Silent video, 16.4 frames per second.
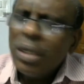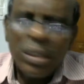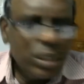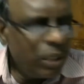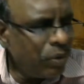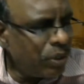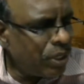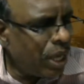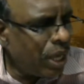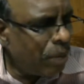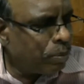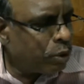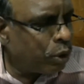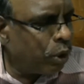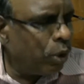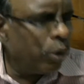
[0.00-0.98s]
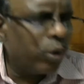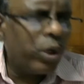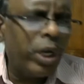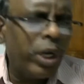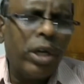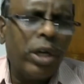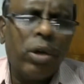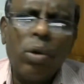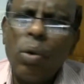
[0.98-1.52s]
There was
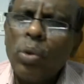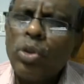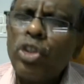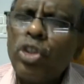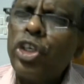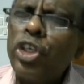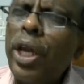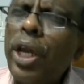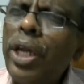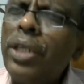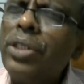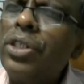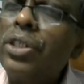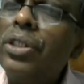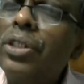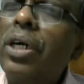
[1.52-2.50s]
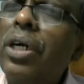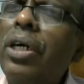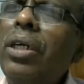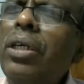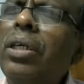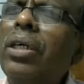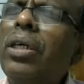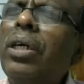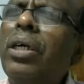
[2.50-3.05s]
absolutely no change in the
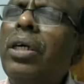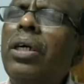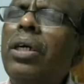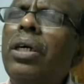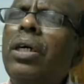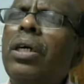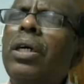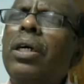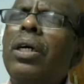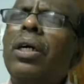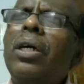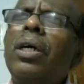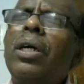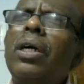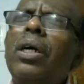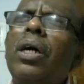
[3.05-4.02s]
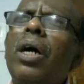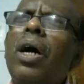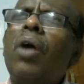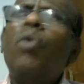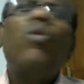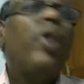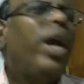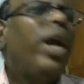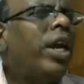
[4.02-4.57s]

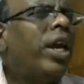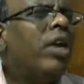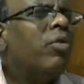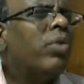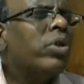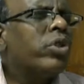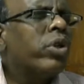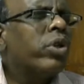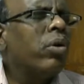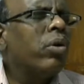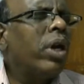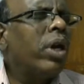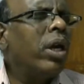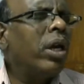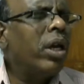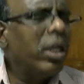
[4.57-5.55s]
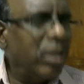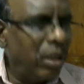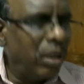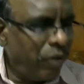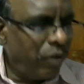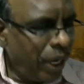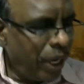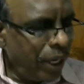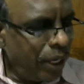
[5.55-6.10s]
way he was looking, in the
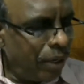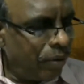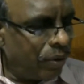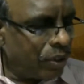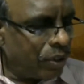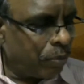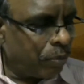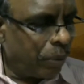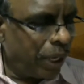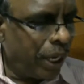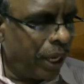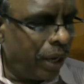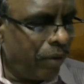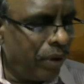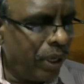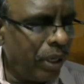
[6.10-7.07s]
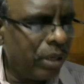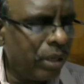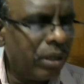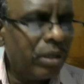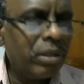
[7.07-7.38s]
way he was behaving.